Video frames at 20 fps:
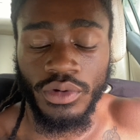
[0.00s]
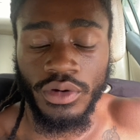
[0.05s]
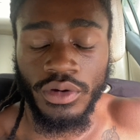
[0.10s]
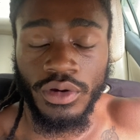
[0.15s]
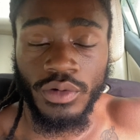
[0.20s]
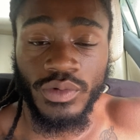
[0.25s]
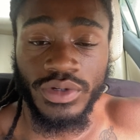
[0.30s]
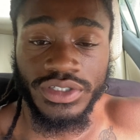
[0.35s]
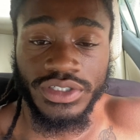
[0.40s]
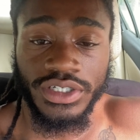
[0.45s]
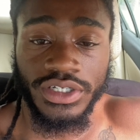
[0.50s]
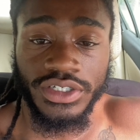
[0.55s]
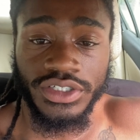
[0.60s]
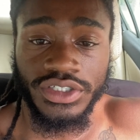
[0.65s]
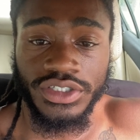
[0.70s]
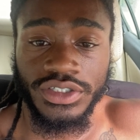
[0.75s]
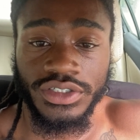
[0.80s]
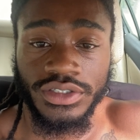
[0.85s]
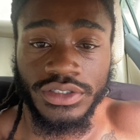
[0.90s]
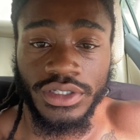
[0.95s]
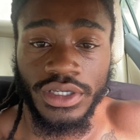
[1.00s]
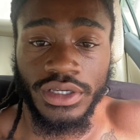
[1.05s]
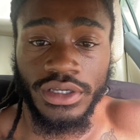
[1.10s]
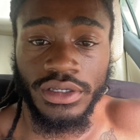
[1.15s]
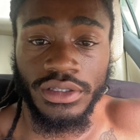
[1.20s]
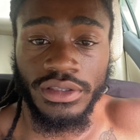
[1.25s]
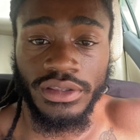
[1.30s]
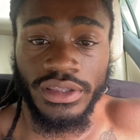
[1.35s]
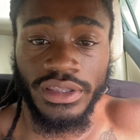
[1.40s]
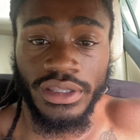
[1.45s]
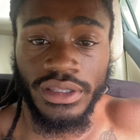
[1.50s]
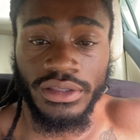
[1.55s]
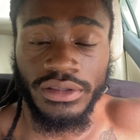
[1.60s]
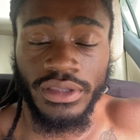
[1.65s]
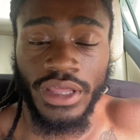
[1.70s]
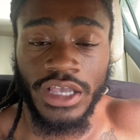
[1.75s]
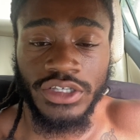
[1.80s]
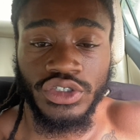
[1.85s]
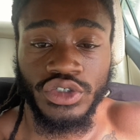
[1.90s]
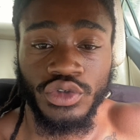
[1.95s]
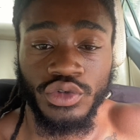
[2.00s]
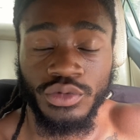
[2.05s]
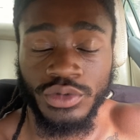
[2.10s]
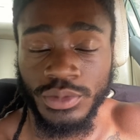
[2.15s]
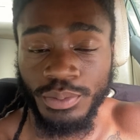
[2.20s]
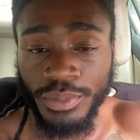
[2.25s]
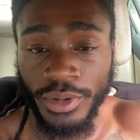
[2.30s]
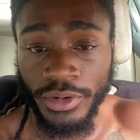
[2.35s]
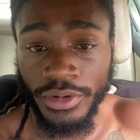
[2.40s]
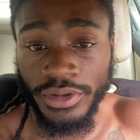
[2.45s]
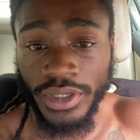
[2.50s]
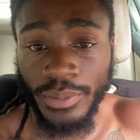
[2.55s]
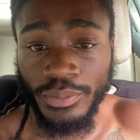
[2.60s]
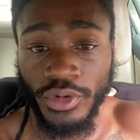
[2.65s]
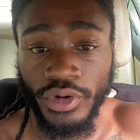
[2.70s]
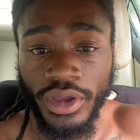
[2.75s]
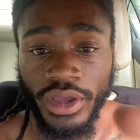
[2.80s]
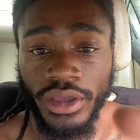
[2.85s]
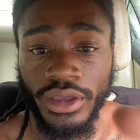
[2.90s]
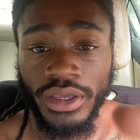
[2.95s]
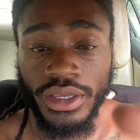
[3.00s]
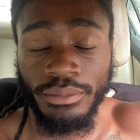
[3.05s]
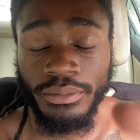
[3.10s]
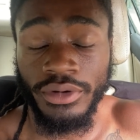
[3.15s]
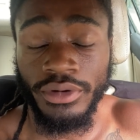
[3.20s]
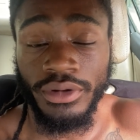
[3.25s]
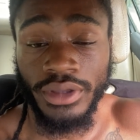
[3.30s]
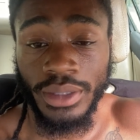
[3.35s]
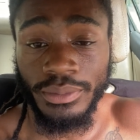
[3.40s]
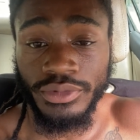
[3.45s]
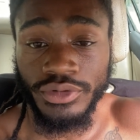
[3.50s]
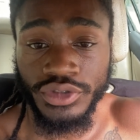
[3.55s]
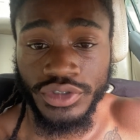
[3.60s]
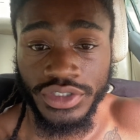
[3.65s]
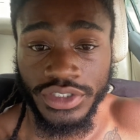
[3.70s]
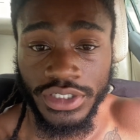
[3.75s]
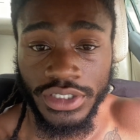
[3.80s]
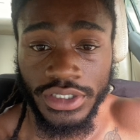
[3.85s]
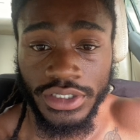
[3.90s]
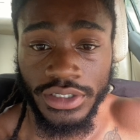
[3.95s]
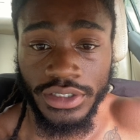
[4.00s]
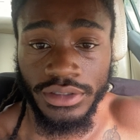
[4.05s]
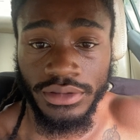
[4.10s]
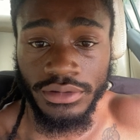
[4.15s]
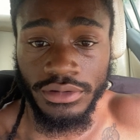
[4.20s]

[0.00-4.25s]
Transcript: retention, and that's you building up your egg, building up your seed.